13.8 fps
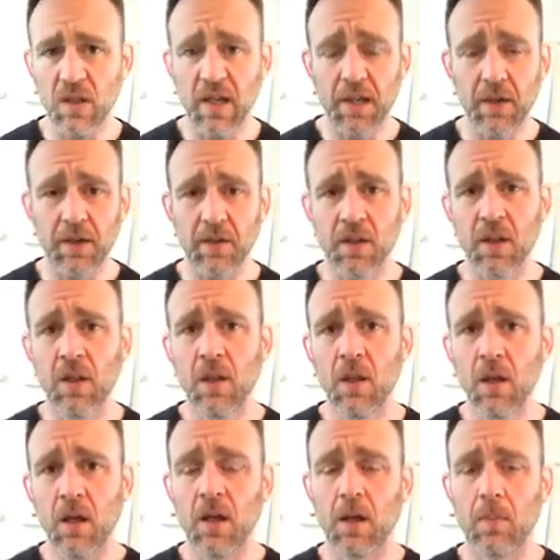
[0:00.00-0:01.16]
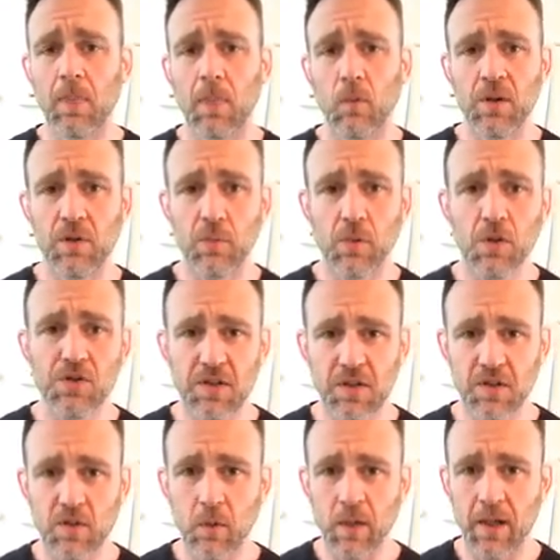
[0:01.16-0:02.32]
And when you approach it
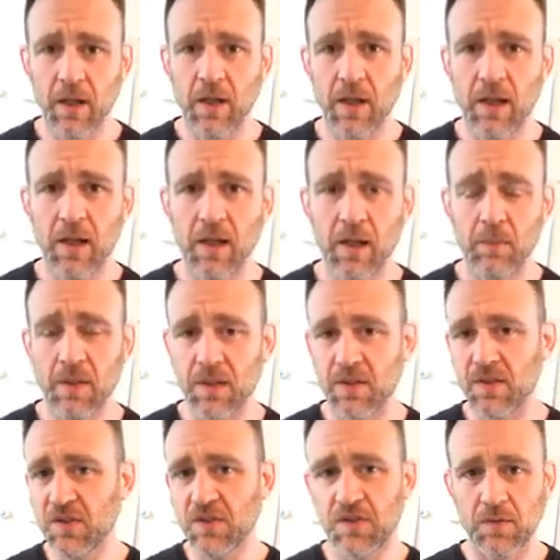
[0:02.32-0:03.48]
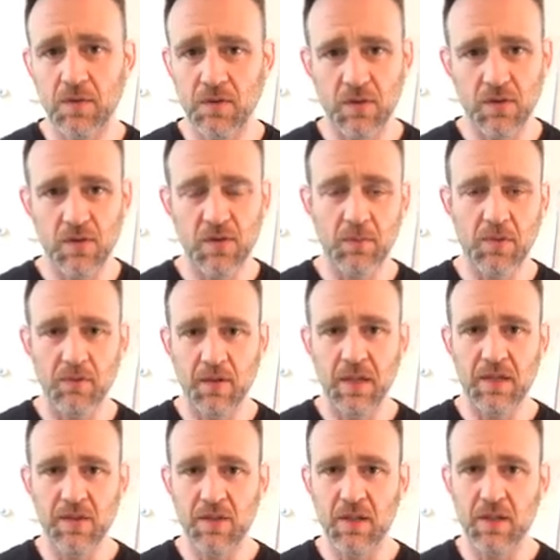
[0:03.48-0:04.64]
this way, I mean, this is some
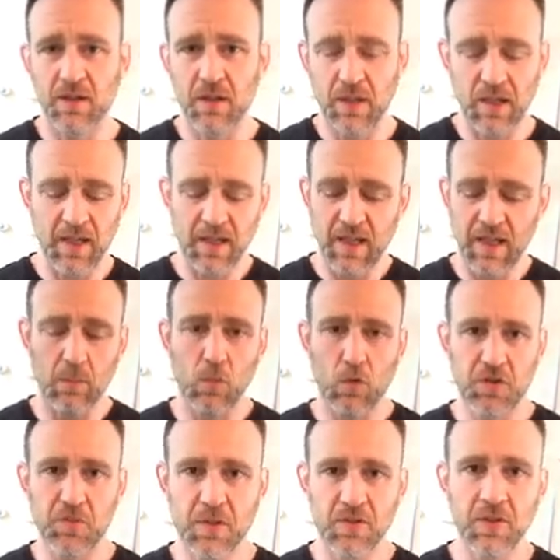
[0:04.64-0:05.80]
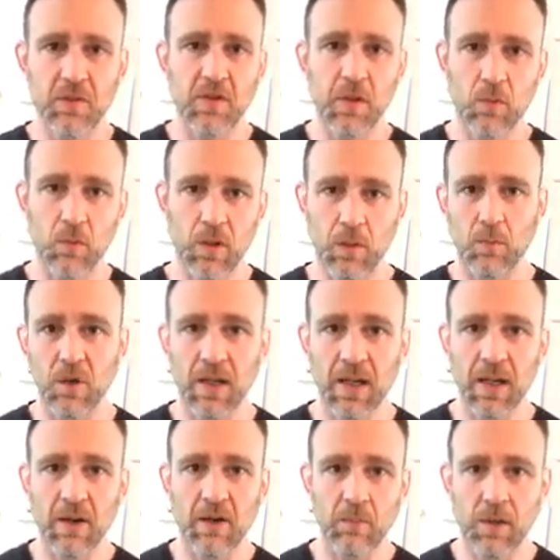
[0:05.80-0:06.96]
advice that I can get more specific, but when I break
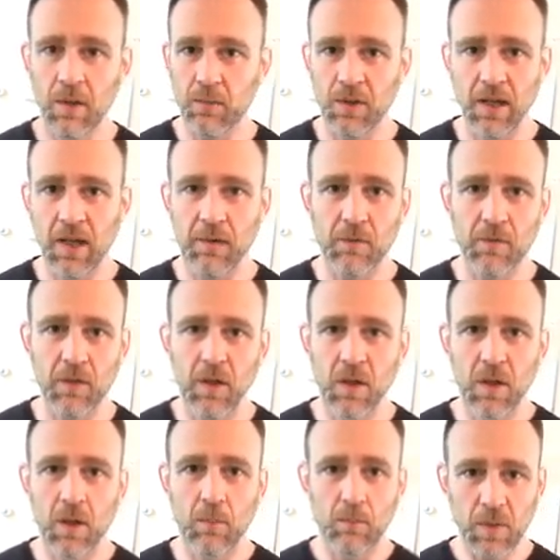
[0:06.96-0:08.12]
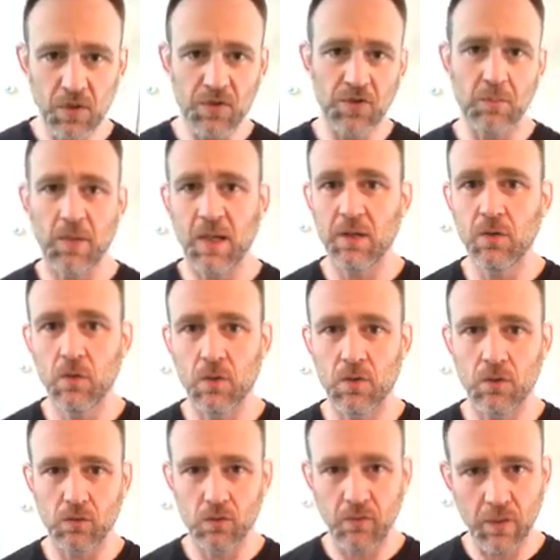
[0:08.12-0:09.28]
it out, I've been able to have peers of mine who
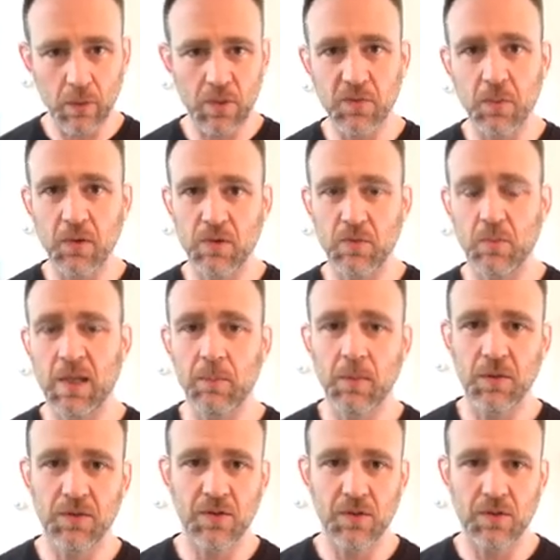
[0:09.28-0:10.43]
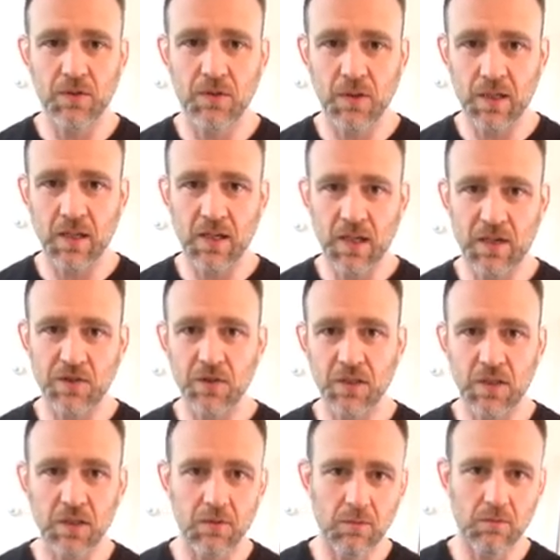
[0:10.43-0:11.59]
are very experienced black belts, and I can
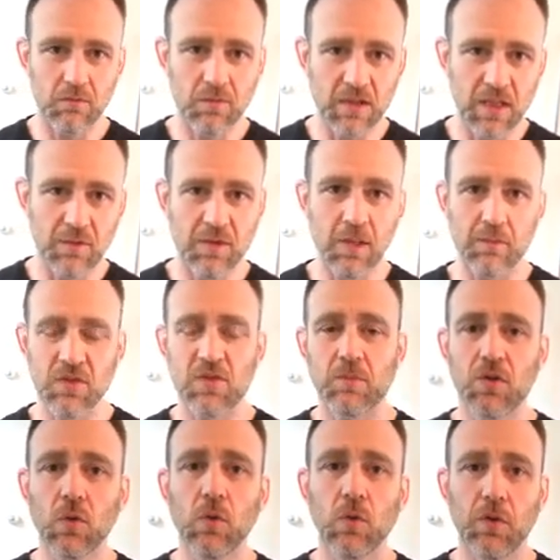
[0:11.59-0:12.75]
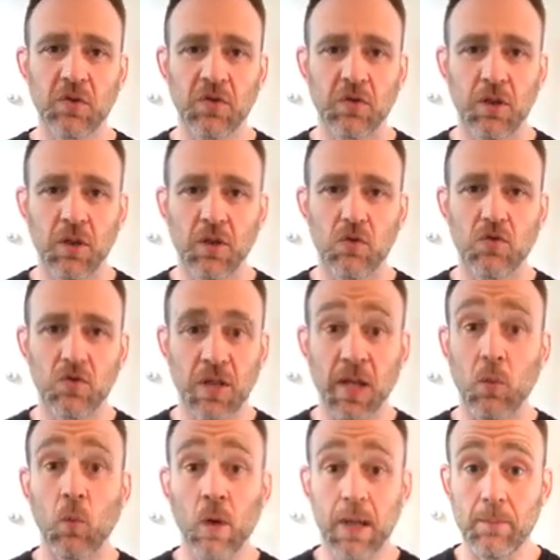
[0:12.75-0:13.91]
actually give them some tools to
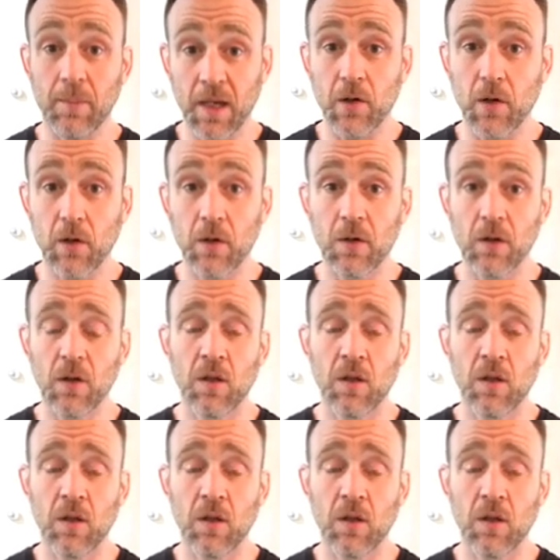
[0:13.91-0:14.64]
get way better